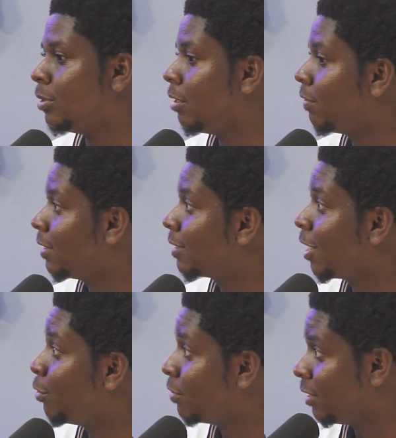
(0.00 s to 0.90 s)
and to
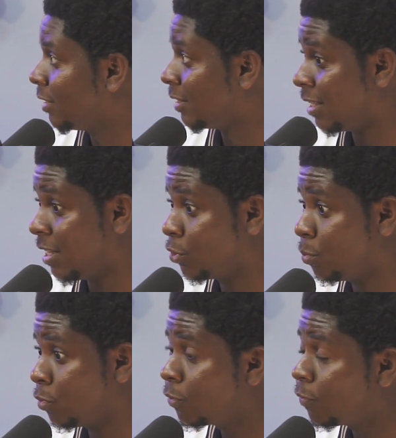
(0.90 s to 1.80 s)
deliver this kind of
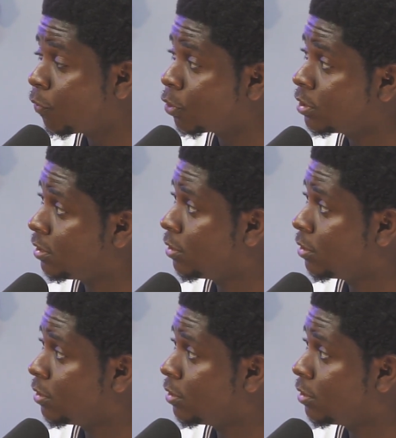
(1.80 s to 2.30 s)
season, he has almost